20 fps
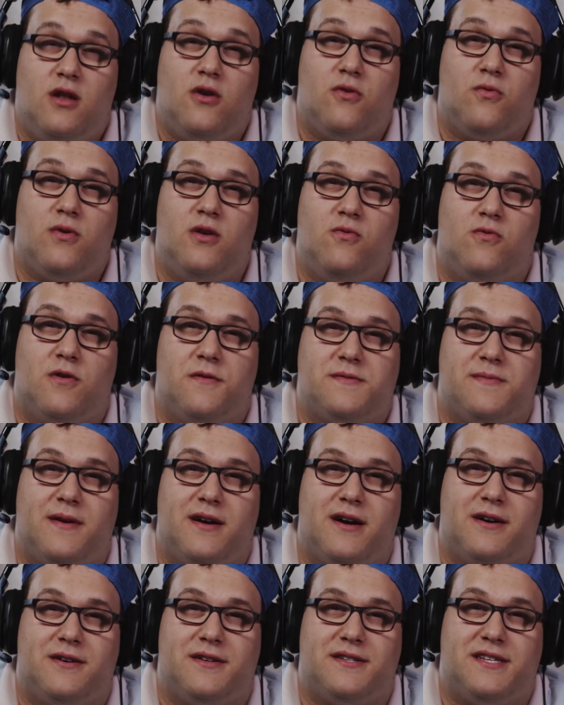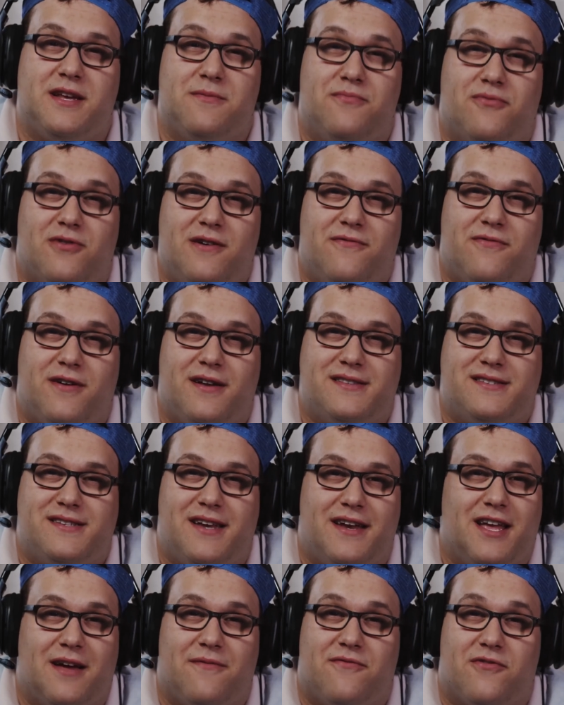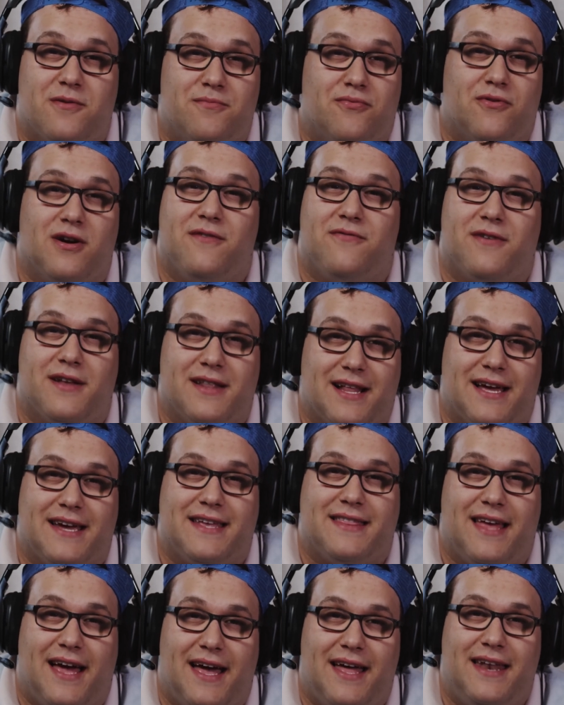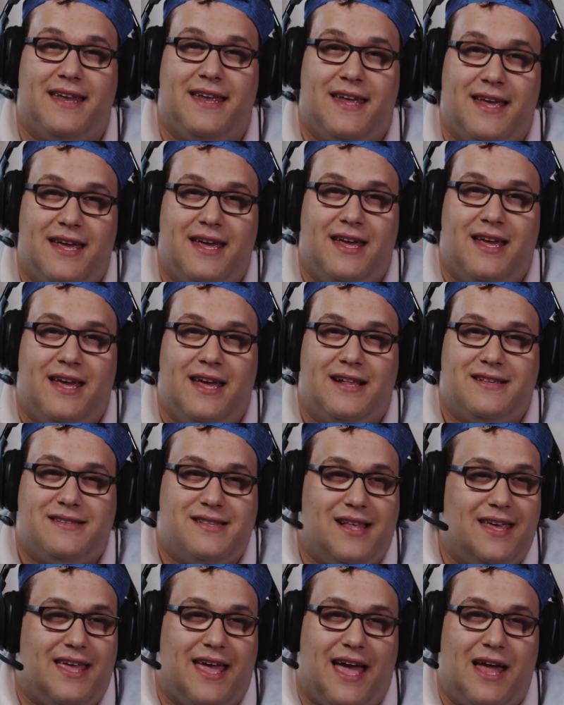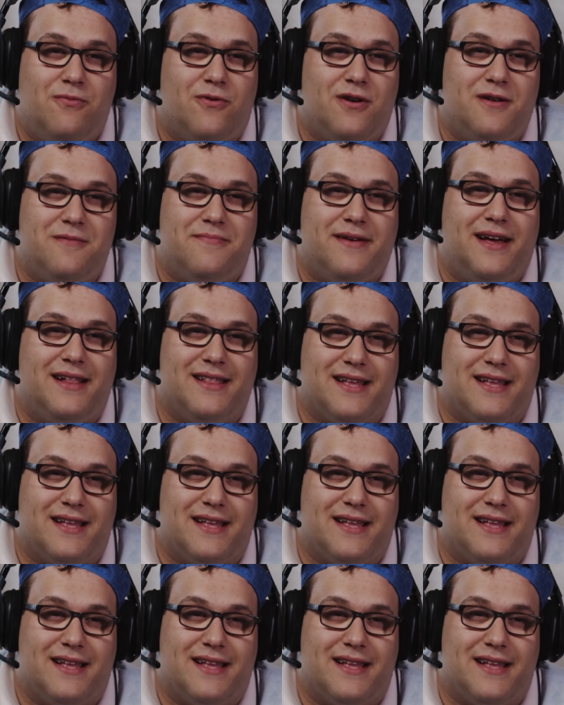You know, it really warms my heart to see a boyfriend standing up for a boyfriend like that. It's like Edward and